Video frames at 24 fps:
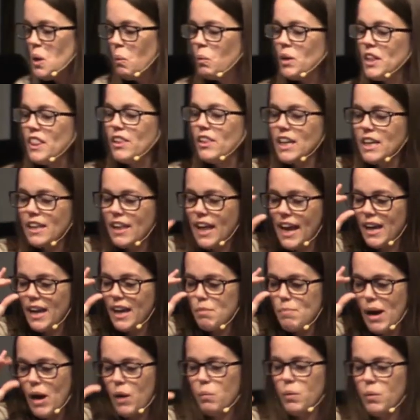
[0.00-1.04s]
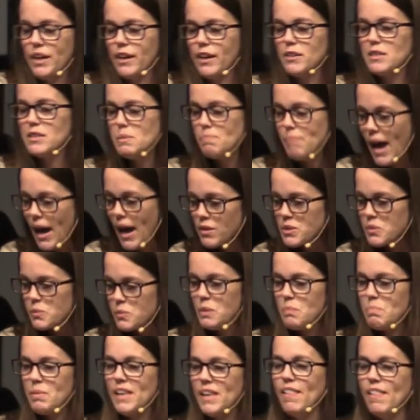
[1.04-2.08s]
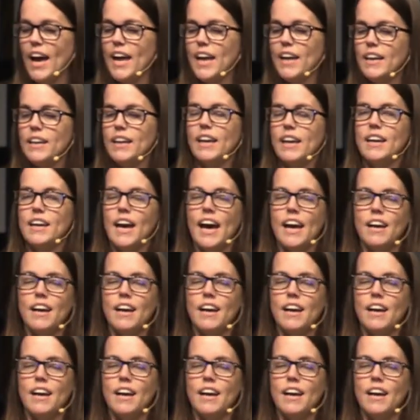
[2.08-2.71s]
would look like, about what our spouse would be like.